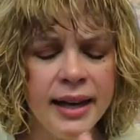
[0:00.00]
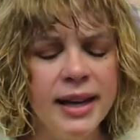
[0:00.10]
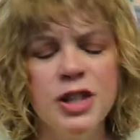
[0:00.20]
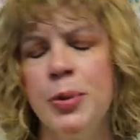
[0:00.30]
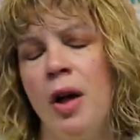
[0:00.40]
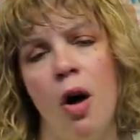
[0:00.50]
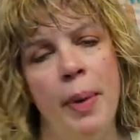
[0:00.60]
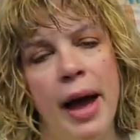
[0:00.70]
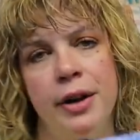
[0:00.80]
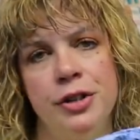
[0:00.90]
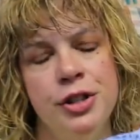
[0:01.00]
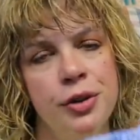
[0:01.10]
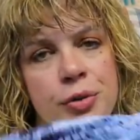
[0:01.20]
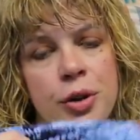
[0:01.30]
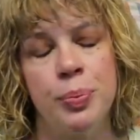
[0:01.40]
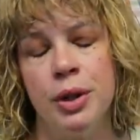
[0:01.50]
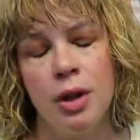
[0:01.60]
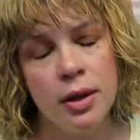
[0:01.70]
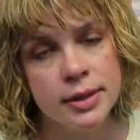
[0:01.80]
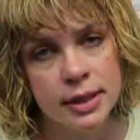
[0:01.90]
And again, it's with all patterns. You know, you could
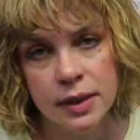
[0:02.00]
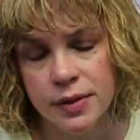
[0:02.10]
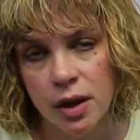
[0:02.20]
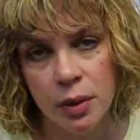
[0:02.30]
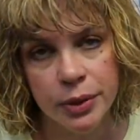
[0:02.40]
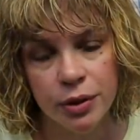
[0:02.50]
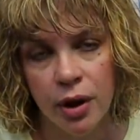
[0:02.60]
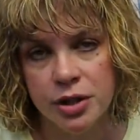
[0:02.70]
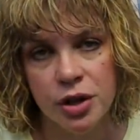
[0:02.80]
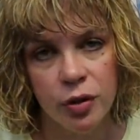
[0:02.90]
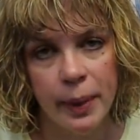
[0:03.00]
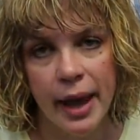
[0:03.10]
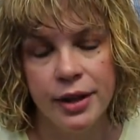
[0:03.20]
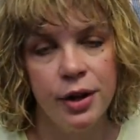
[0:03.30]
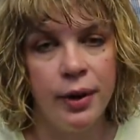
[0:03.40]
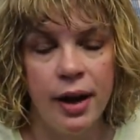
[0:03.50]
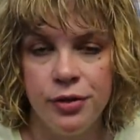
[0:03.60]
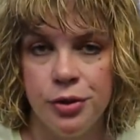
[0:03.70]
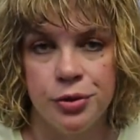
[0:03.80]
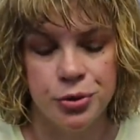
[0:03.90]
put long sleeves on it with the crossover back. You don't
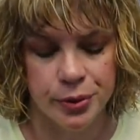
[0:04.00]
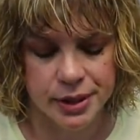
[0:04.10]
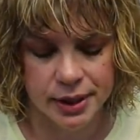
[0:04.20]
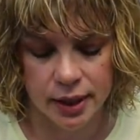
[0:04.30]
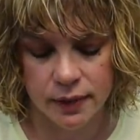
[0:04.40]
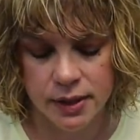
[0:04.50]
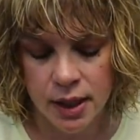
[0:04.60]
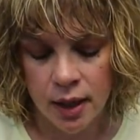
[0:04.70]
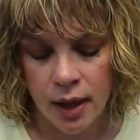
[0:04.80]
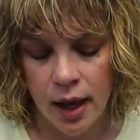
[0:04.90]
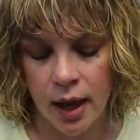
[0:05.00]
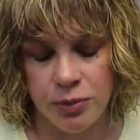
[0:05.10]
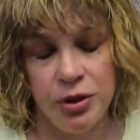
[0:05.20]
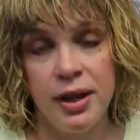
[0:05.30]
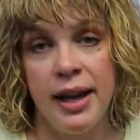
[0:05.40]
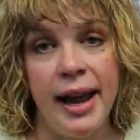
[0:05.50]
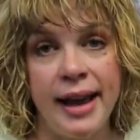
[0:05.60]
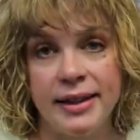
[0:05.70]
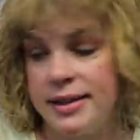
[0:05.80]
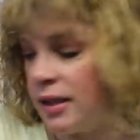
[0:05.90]
have to do the short sleeves. Um, you can kind of
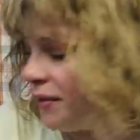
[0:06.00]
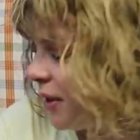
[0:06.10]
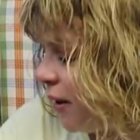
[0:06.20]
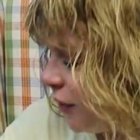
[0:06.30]
hack the sleeves